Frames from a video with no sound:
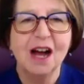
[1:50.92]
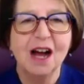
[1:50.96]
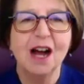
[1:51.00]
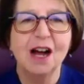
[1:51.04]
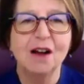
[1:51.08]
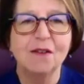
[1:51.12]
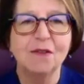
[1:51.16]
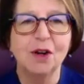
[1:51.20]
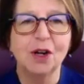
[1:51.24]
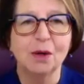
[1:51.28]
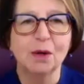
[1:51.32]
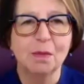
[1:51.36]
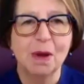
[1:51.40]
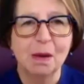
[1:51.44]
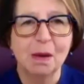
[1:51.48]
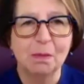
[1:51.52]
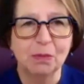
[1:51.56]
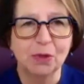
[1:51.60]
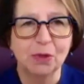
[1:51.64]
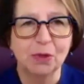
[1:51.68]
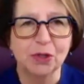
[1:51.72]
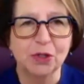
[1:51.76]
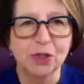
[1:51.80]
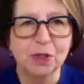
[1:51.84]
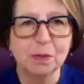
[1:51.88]
of our
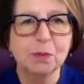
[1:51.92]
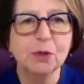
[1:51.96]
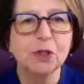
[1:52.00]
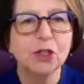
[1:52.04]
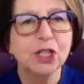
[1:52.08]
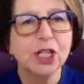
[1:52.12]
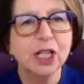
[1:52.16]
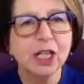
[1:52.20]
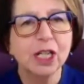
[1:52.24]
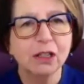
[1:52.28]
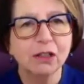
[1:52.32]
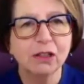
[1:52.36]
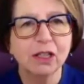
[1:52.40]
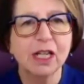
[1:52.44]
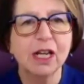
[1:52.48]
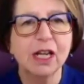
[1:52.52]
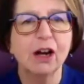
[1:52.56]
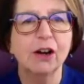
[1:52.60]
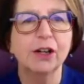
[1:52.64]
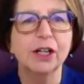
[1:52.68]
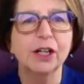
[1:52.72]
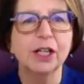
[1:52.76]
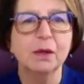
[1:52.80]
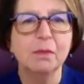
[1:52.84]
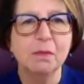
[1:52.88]
members, particularly our
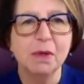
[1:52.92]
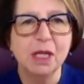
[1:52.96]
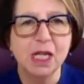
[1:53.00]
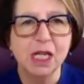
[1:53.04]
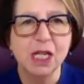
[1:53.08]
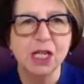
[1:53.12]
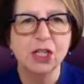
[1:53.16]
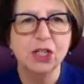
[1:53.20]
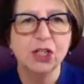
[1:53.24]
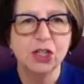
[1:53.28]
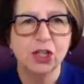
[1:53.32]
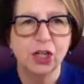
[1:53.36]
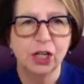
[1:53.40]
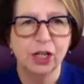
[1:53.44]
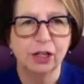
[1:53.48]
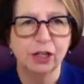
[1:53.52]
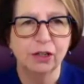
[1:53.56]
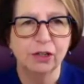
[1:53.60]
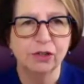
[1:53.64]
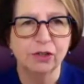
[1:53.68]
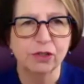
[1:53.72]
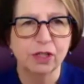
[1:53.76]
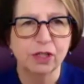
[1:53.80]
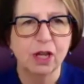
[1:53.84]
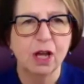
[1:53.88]
committee
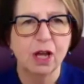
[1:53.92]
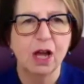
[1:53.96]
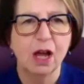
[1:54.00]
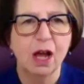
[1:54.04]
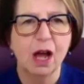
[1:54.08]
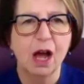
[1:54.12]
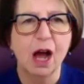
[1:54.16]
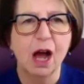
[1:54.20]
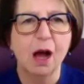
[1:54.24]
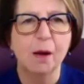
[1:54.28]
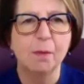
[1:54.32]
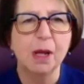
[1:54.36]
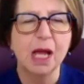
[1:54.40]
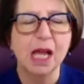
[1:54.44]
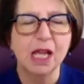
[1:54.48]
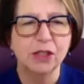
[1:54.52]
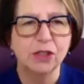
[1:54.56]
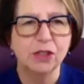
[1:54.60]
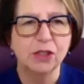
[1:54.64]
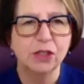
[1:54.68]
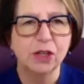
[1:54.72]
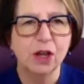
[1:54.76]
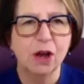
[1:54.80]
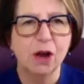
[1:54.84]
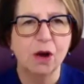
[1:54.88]
chairs. And
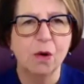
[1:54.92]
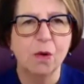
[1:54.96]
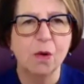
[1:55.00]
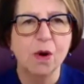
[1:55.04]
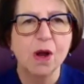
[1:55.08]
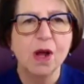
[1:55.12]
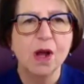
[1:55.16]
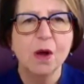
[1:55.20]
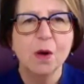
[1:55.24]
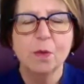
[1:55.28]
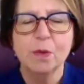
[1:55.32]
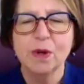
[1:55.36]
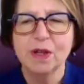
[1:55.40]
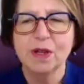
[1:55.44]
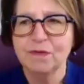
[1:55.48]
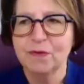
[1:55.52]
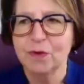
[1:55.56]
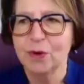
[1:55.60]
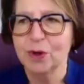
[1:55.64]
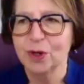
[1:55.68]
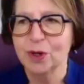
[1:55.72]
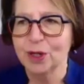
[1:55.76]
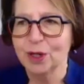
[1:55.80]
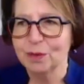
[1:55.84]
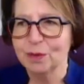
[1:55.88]
so
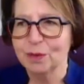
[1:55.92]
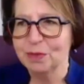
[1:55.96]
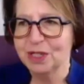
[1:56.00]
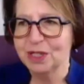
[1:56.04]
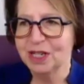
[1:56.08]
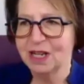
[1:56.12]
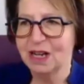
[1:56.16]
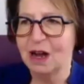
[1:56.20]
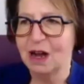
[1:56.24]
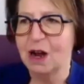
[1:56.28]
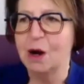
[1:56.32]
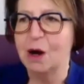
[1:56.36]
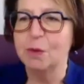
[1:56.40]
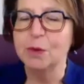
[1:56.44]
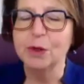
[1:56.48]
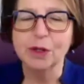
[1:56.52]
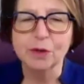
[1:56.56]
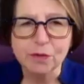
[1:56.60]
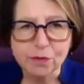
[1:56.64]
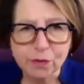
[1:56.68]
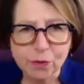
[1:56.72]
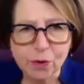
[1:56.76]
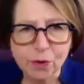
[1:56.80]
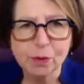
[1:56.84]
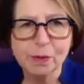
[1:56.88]
we're
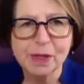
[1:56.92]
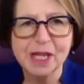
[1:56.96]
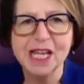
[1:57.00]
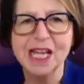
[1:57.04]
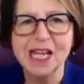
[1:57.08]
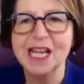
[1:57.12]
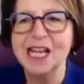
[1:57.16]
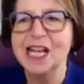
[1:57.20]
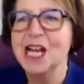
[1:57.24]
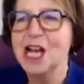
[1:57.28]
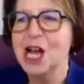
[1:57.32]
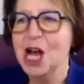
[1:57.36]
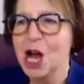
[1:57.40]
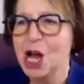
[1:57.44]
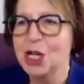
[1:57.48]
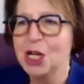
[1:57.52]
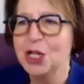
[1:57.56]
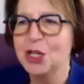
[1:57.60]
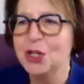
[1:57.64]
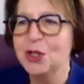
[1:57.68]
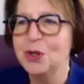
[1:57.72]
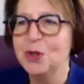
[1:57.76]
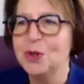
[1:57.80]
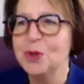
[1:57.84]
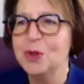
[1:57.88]
forming a
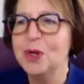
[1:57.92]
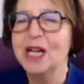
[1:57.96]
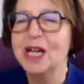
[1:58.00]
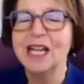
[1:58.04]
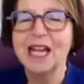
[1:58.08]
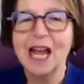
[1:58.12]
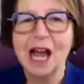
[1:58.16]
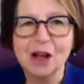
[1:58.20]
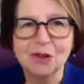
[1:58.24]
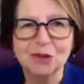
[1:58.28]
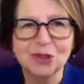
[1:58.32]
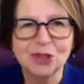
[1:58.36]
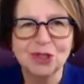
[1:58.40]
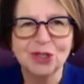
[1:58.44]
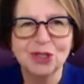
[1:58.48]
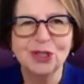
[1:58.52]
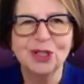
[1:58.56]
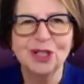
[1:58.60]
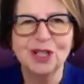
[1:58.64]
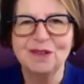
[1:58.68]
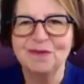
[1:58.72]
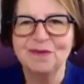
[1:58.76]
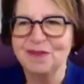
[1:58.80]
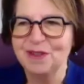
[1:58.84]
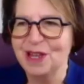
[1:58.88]
new council
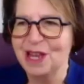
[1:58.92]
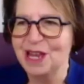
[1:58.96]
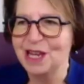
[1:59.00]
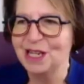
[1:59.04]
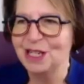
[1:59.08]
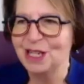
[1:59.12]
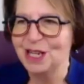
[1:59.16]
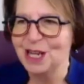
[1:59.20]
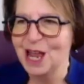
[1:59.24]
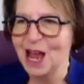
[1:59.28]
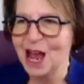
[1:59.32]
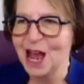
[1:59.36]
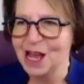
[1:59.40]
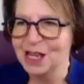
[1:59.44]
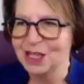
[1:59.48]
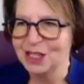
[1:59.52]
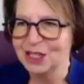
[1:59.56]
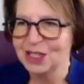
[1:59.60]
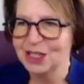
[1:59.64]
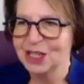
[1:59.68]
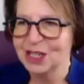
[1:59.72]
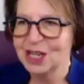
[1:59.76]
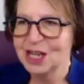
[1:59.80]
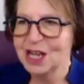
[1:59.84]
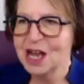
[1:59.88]
of the
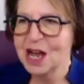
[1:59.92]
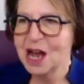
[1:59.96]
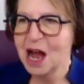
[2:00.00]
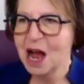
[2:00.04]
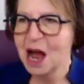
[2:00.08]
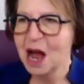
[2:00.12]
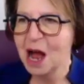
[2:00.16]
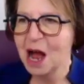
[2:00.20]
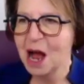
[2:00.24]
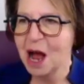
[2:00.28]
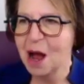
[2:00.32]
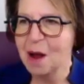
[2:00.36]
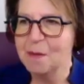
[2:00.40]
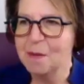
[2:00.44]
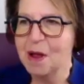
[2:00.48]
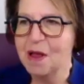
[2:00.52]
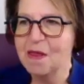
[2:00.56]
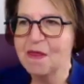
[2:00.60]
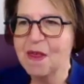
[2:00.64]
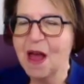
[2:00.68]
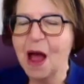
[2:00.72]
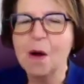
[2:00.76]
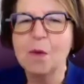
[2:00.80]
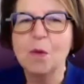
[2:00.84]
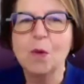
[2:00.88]
ATS
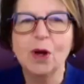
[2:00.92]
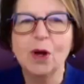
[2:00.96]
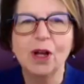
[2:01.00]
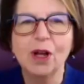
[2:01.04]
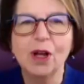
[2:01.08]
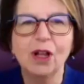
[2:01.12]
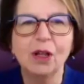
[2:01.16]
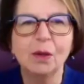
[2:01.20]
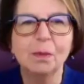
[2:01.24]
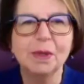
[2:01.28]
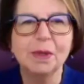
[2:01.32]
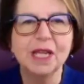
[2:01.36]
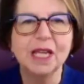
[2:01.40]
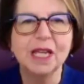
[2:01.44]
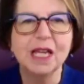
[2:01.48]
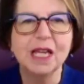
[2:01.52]
that will